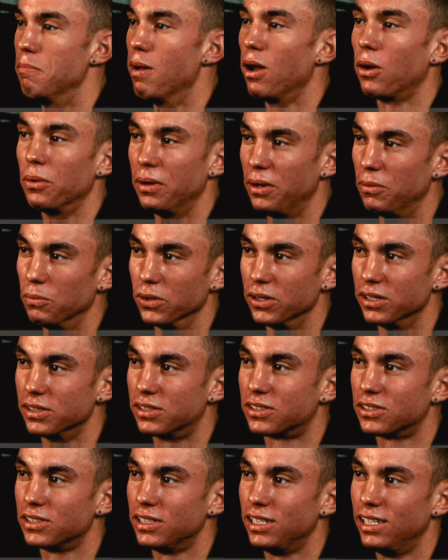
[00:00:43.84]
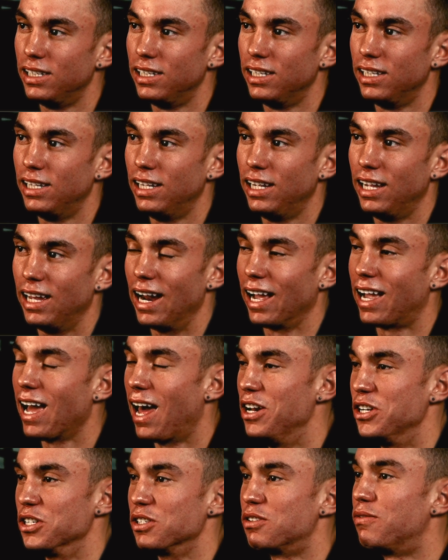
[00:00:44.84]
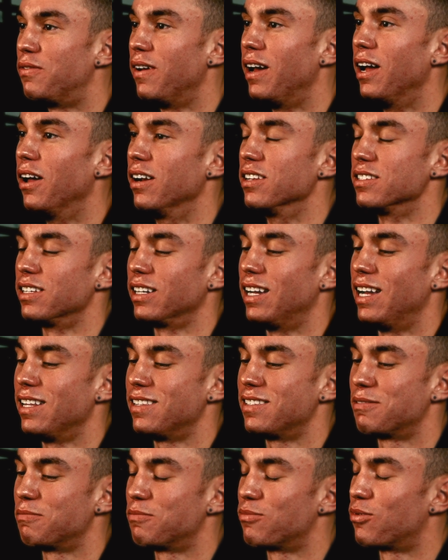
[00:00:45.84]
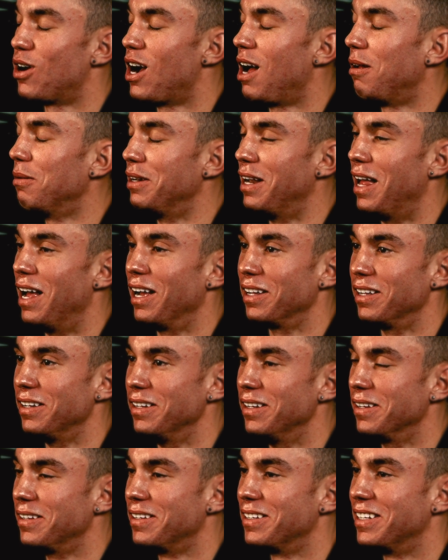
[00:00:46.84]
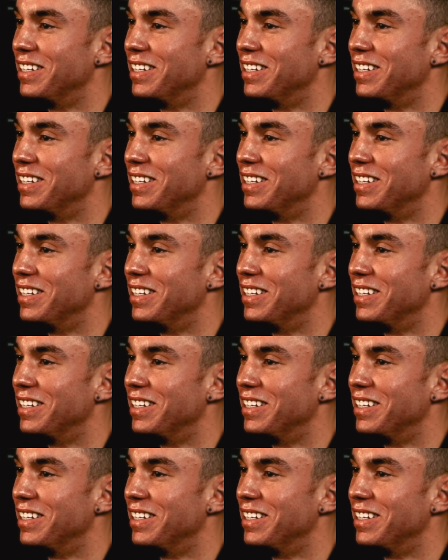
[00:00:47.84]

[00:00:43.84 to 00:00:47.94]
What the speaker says: buckled inwards, and I kind of just fell, and I was like, that's probably not good.